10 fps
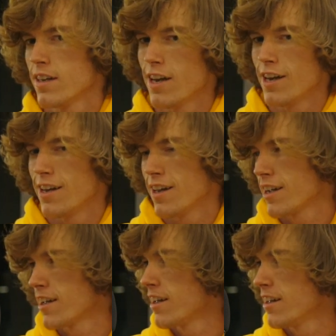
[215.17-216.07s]
hey,
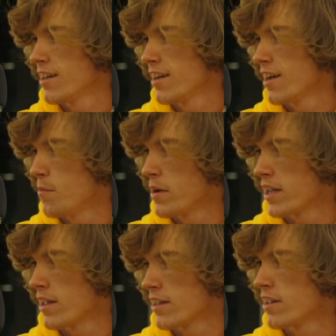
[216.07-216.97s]
like I'm
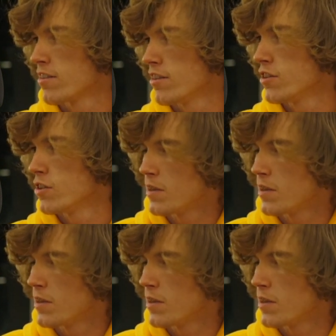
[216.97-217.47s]
making like this on YouTube,